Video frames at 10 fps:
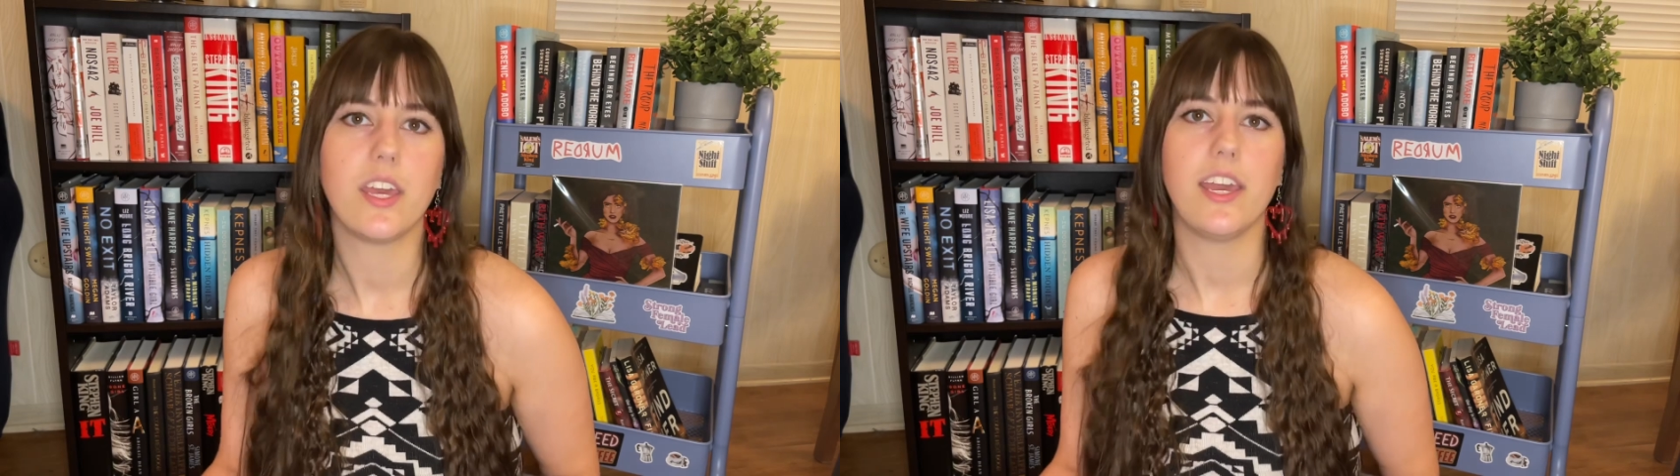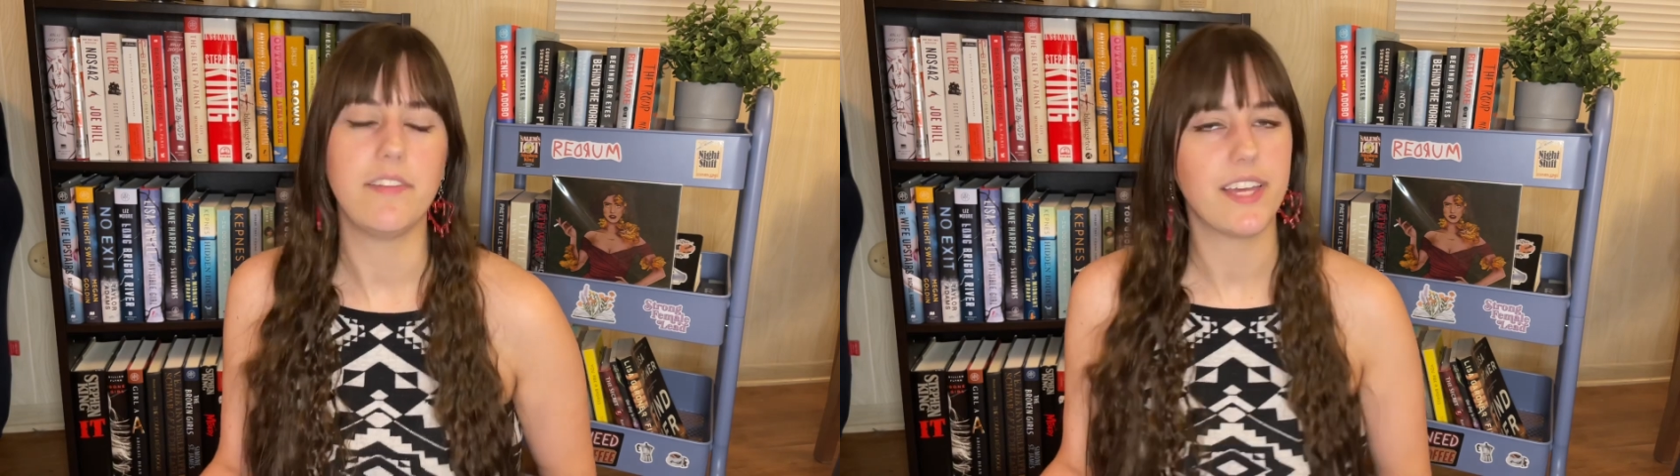
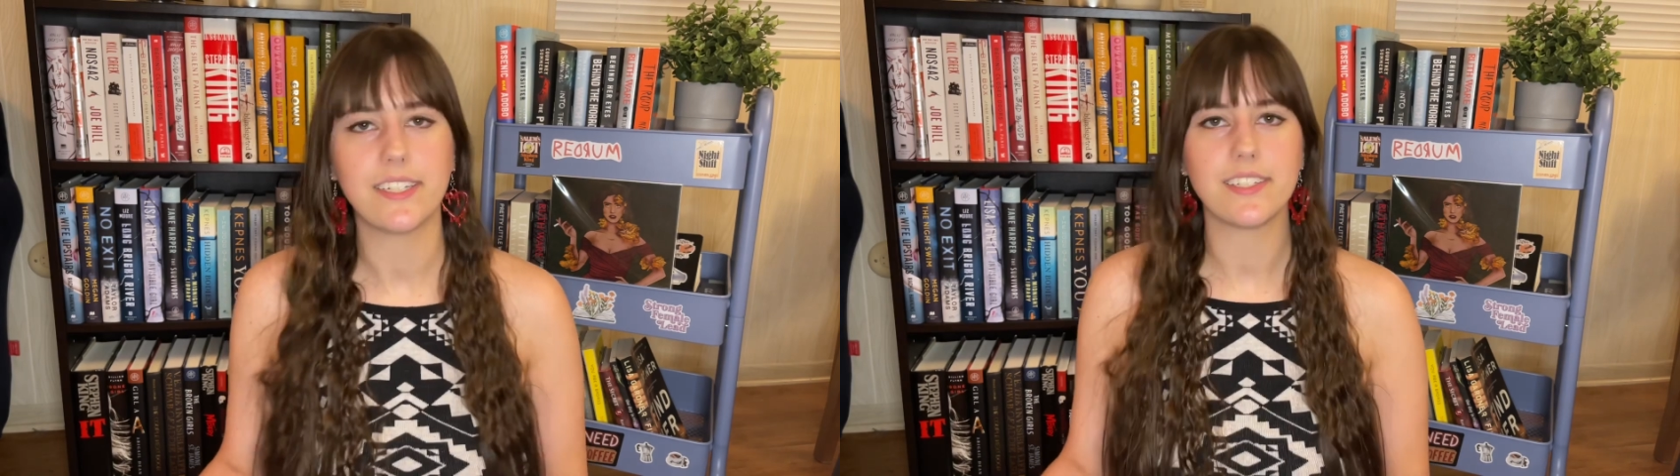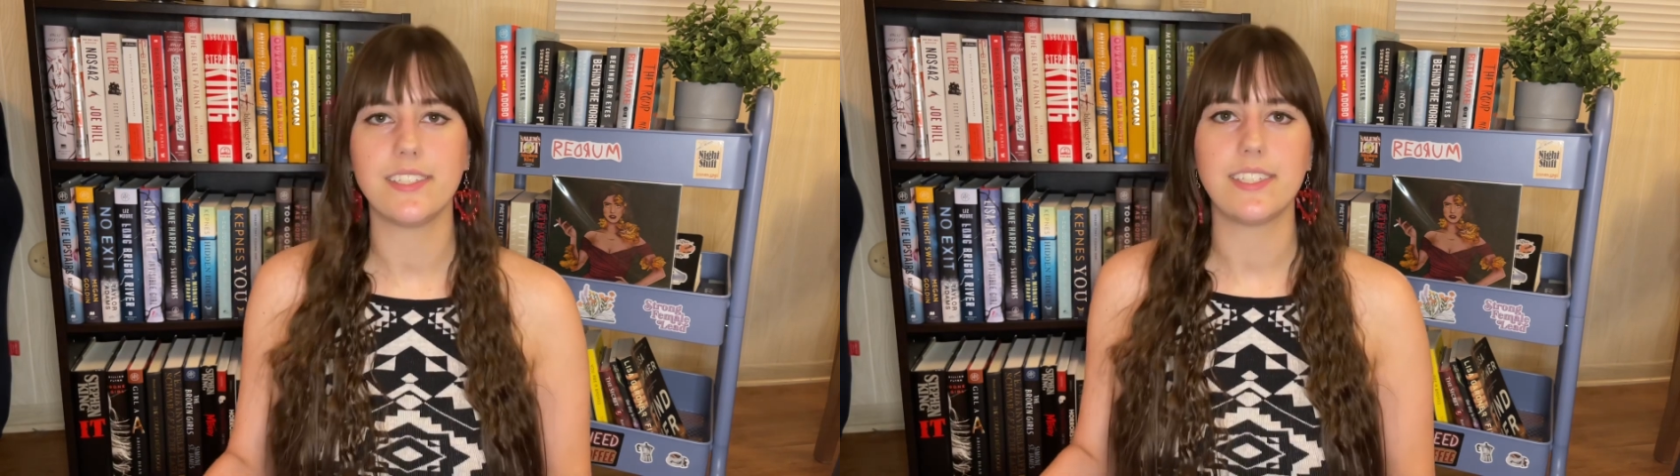If that
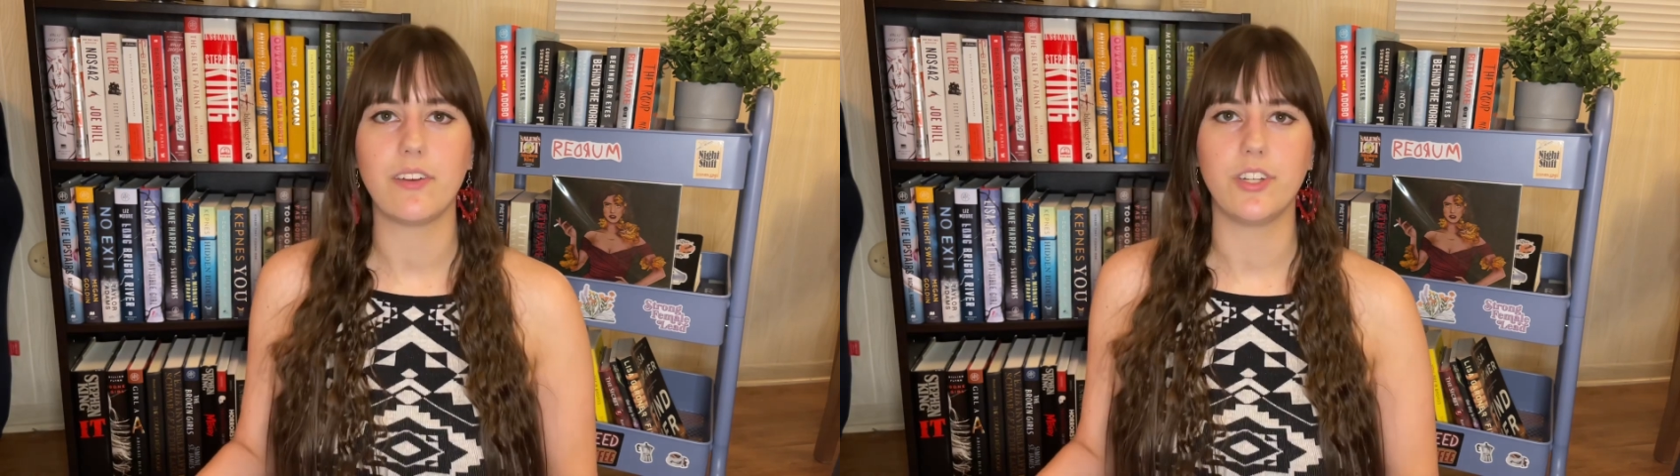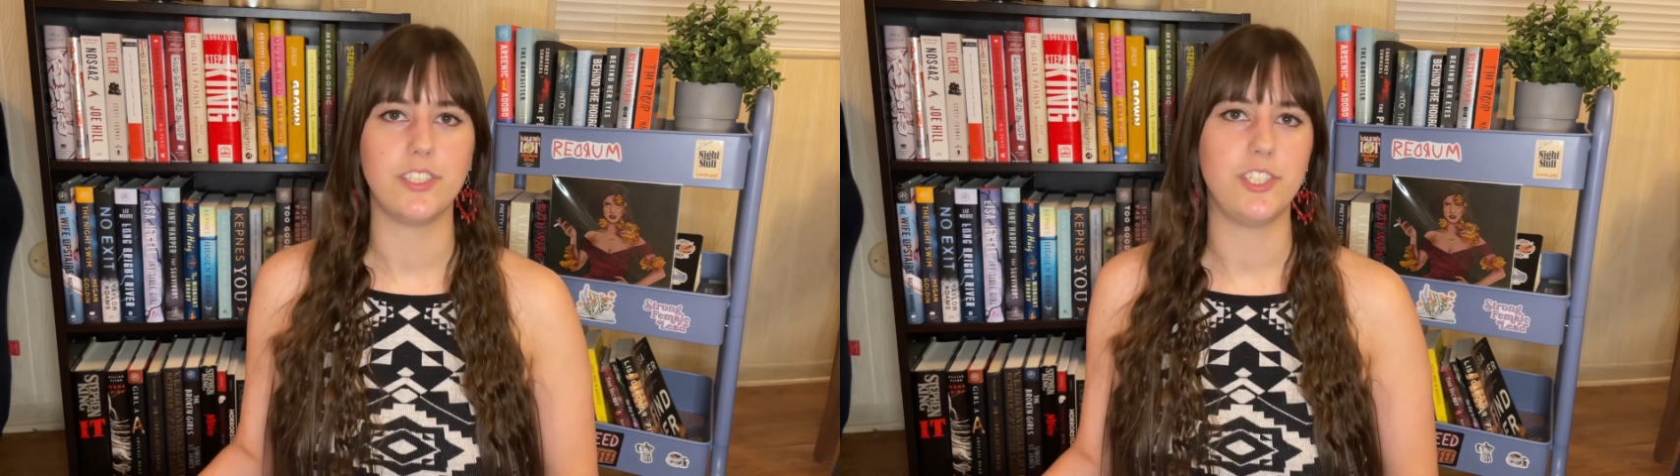doesn't
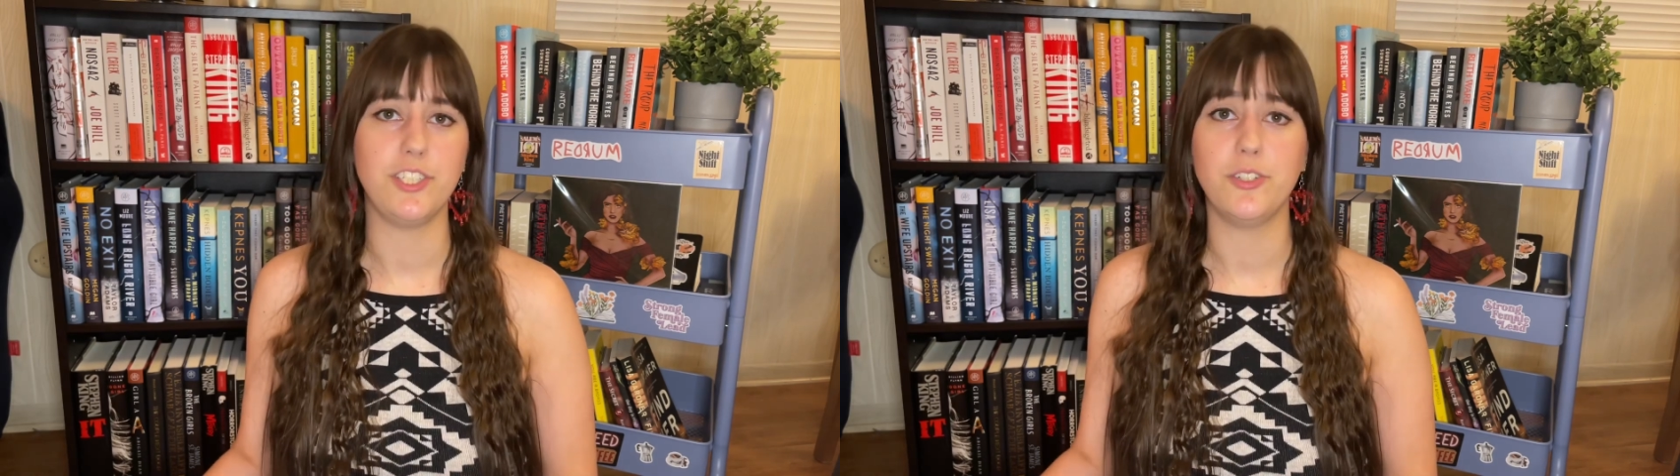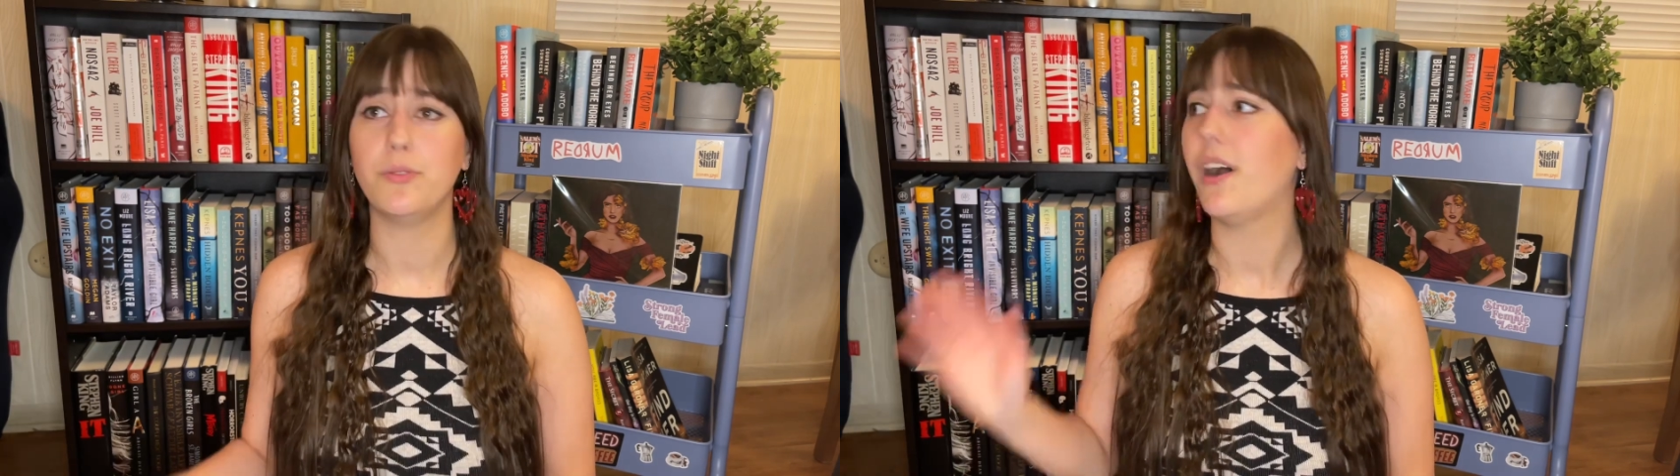sound good to
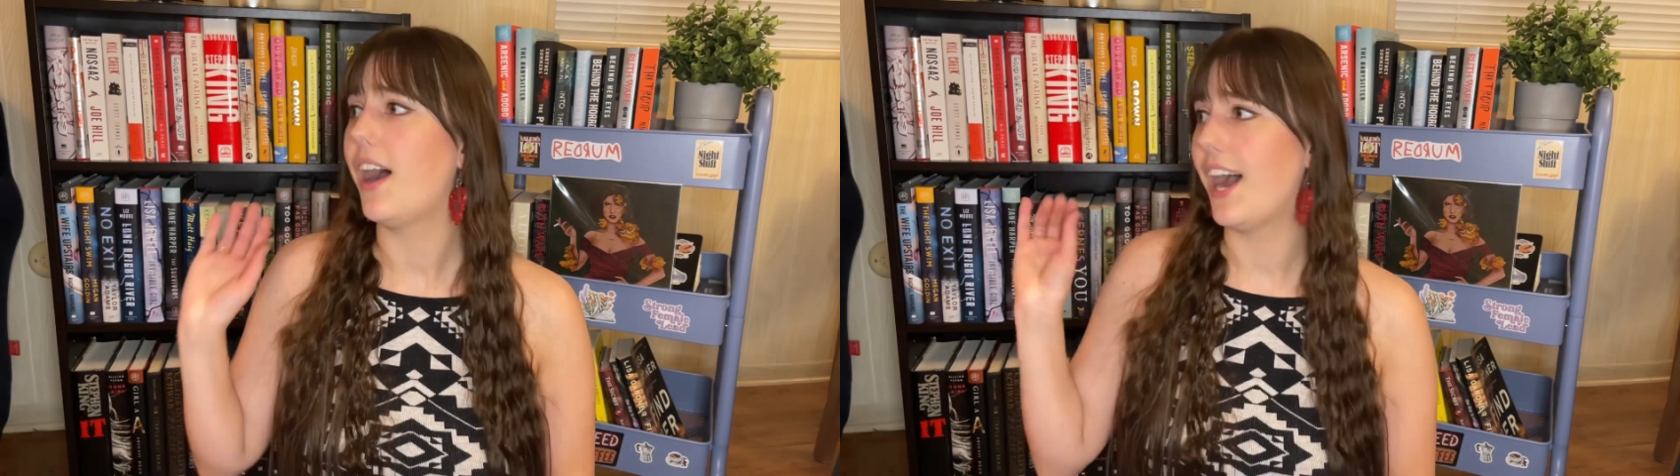you,